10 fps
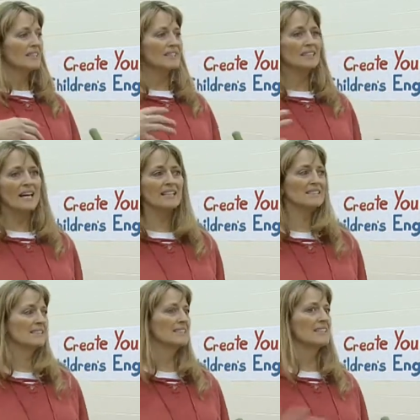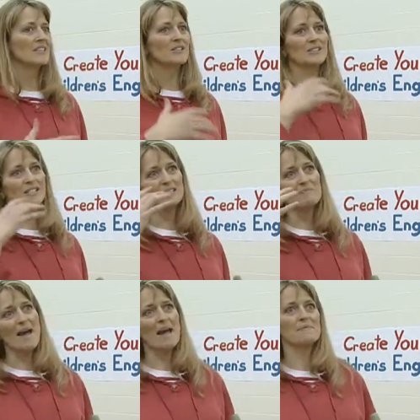the lights and the gears and the
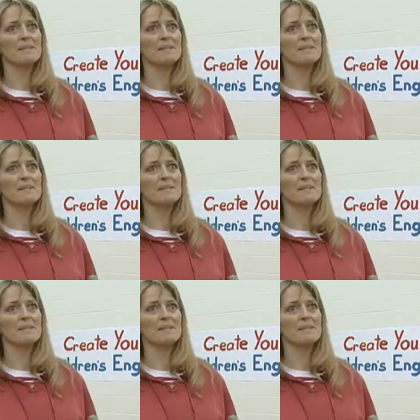map